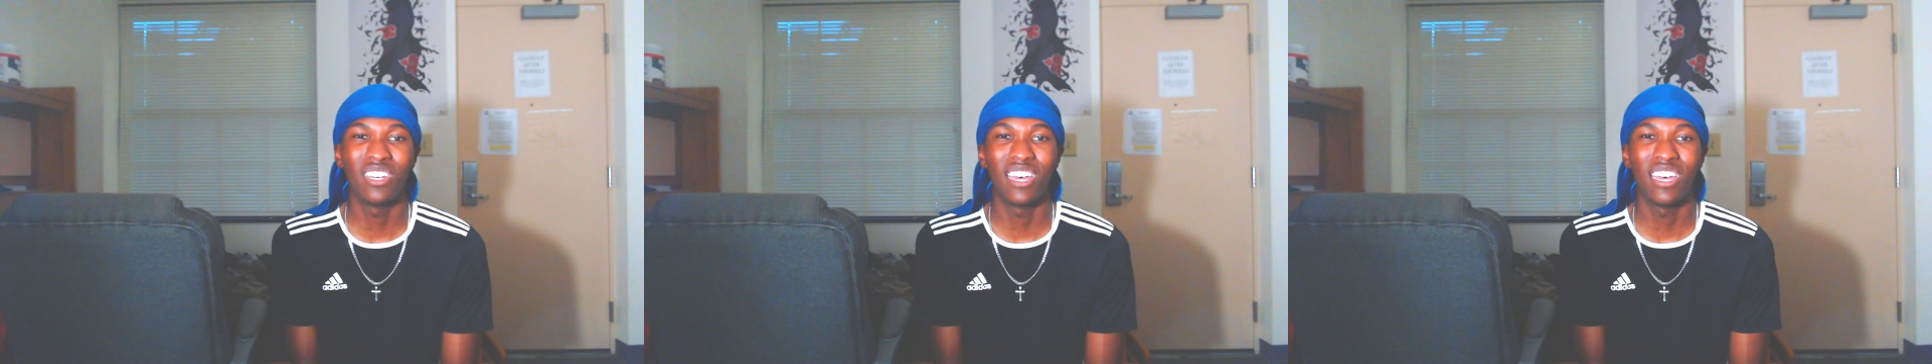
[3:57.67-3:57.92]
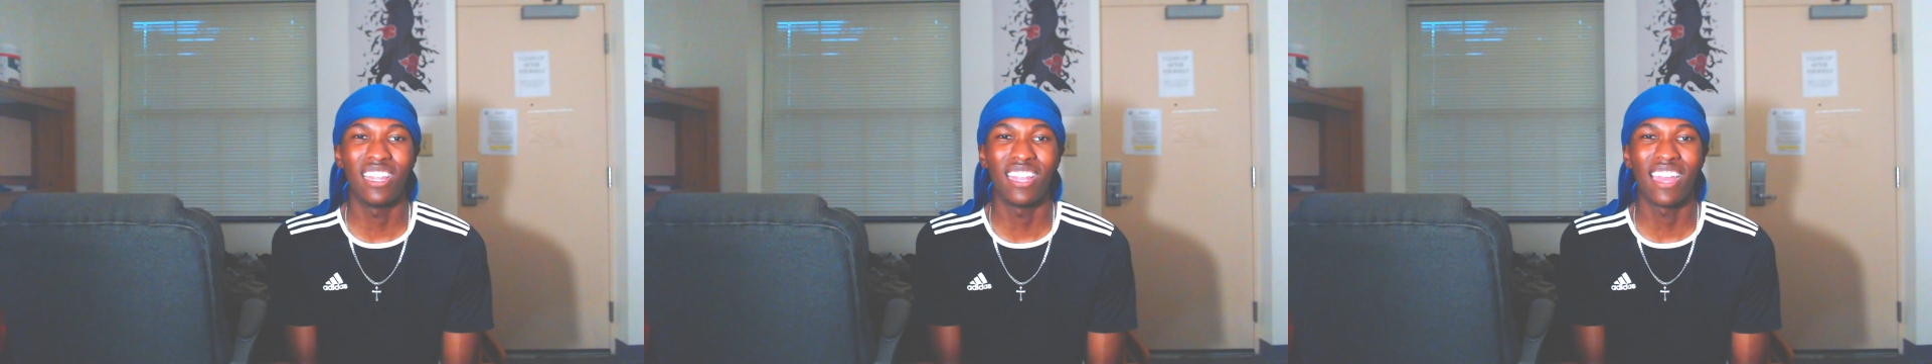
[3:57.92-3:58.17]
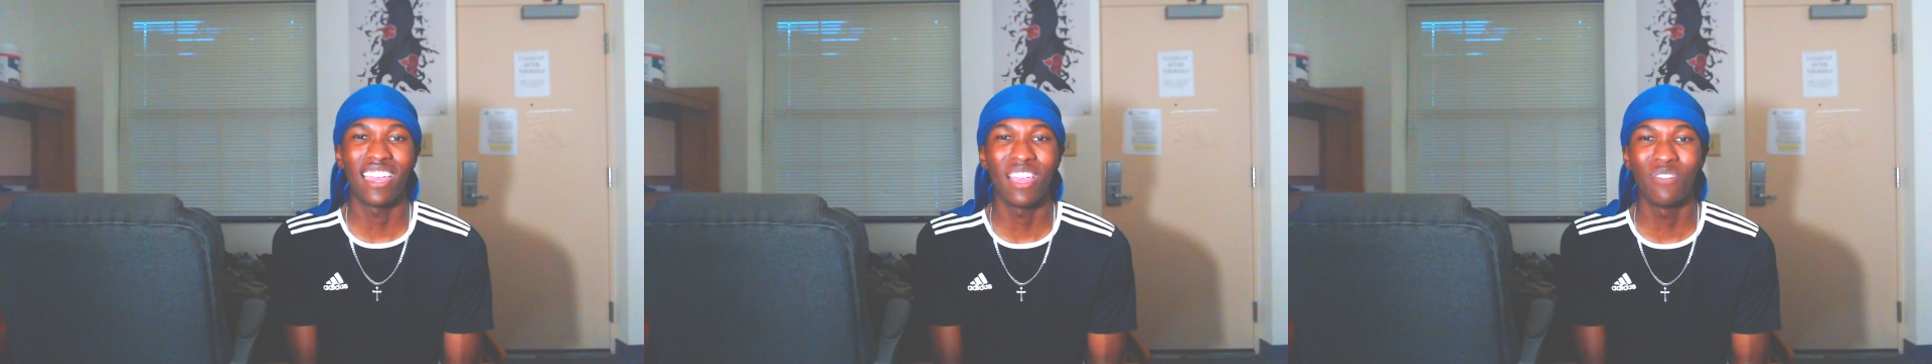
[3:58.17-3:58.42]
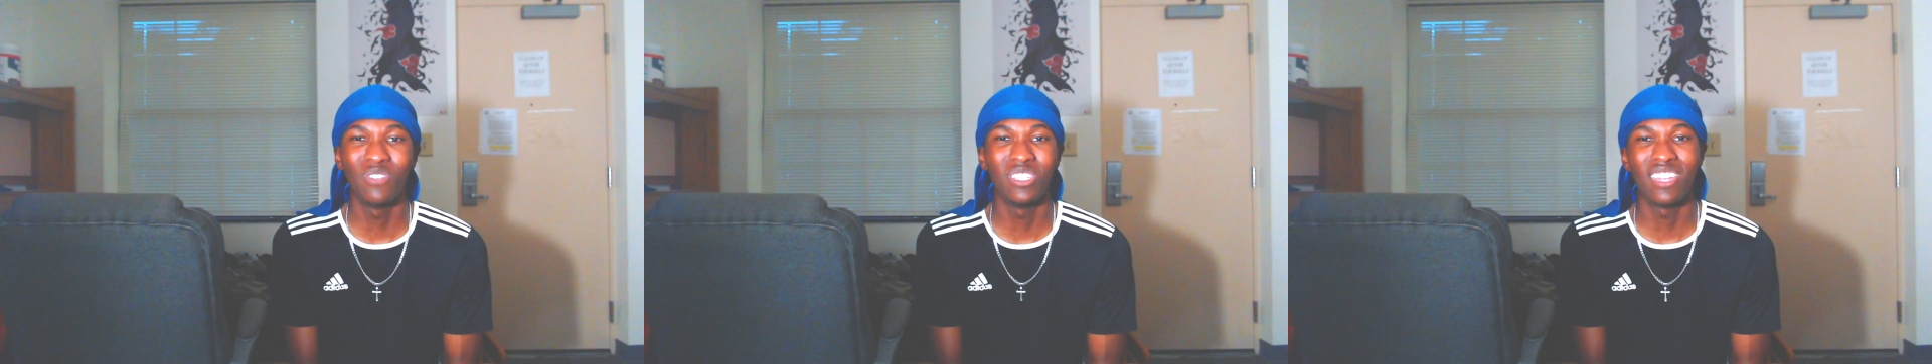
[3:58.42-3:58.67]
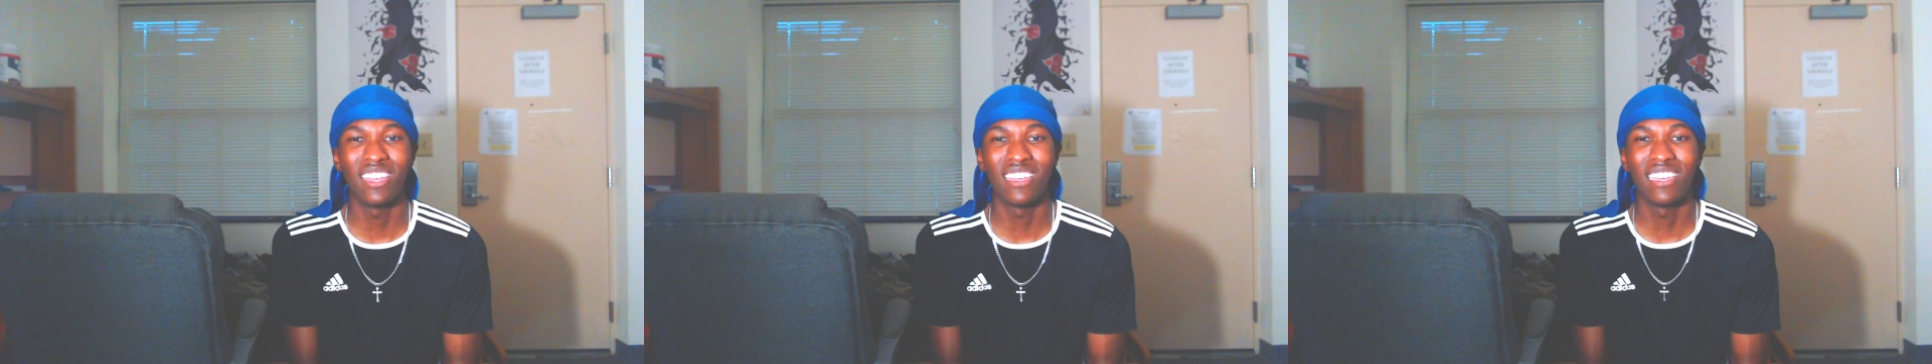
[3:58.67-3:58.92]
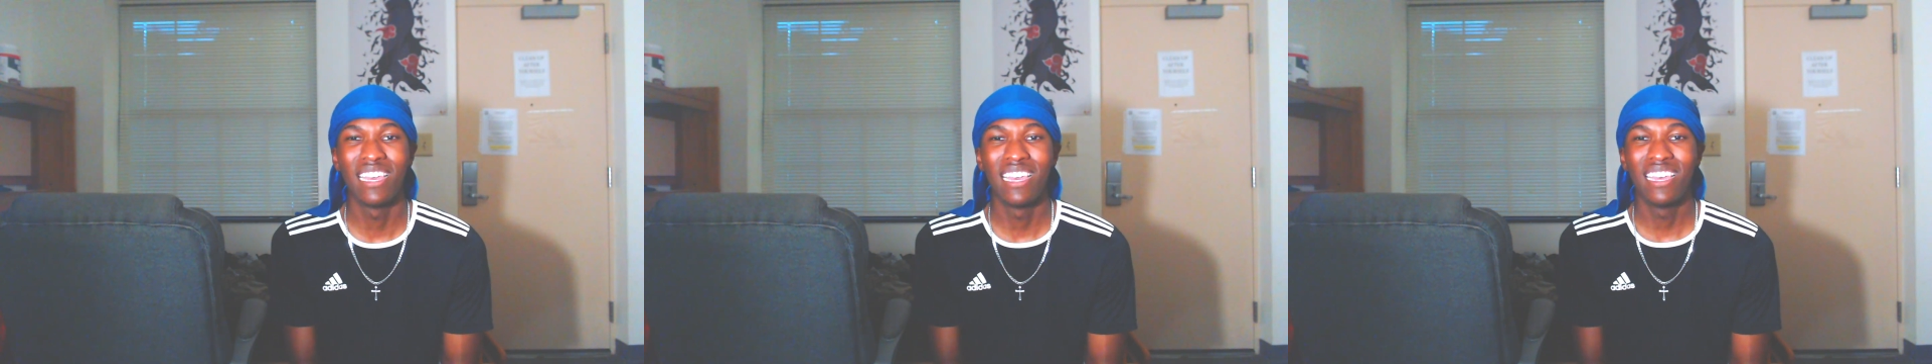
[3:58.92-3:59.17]
like,
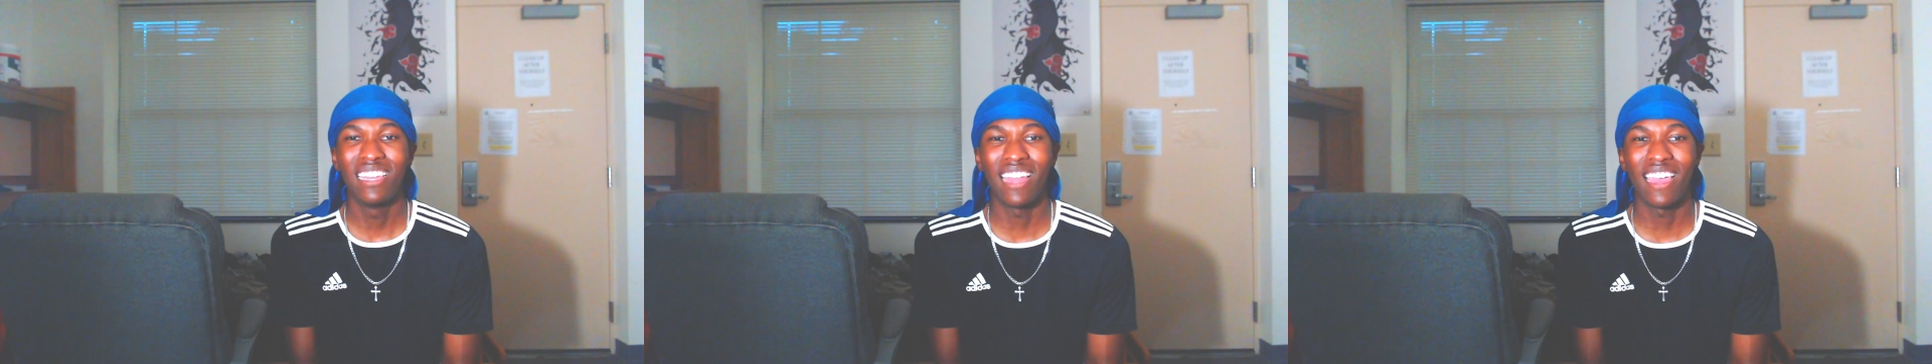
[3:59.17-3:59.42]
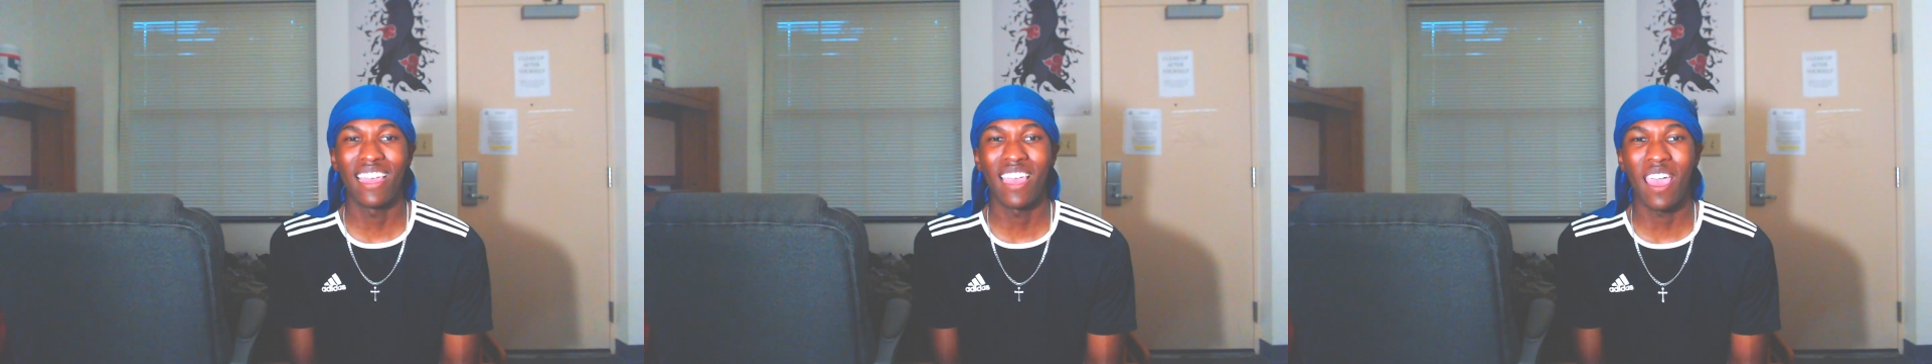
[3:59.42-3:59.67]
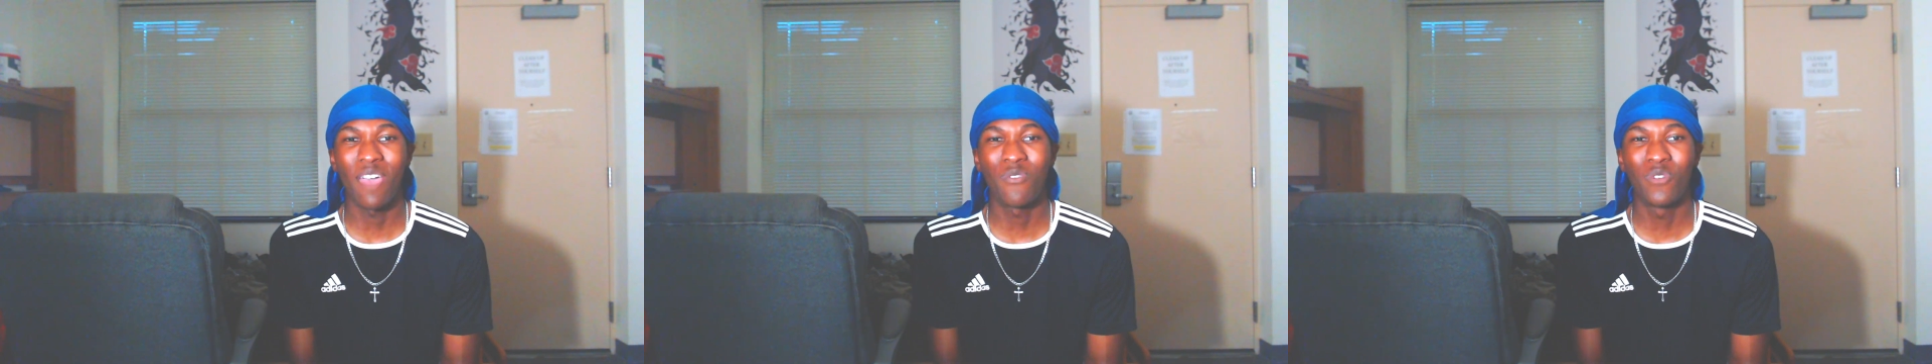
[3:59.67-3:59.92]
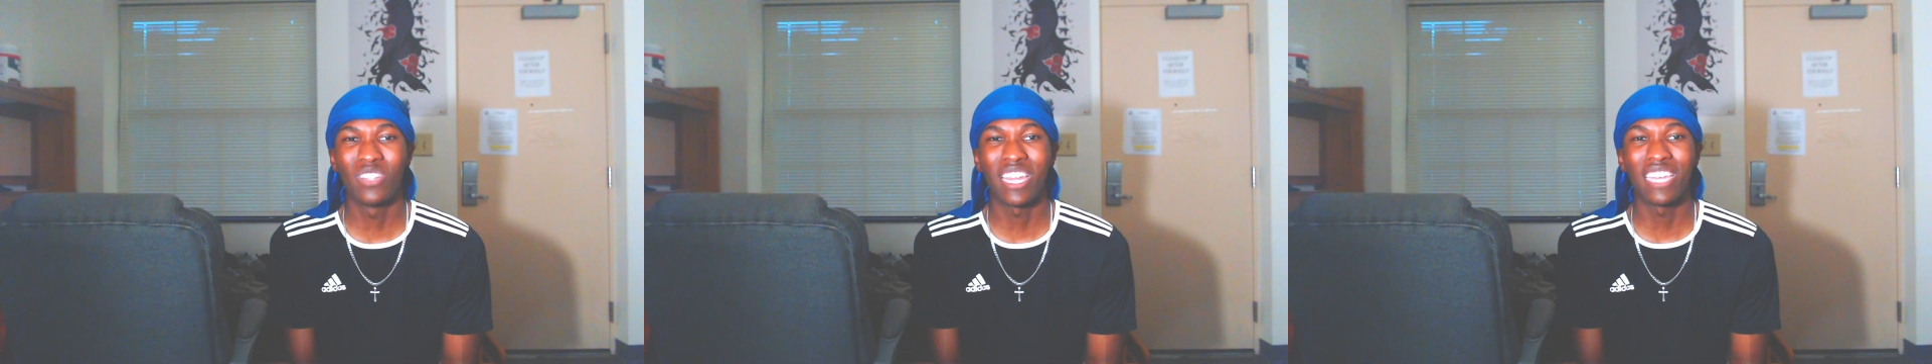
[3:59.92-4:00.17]
everything, like, at first. Like, you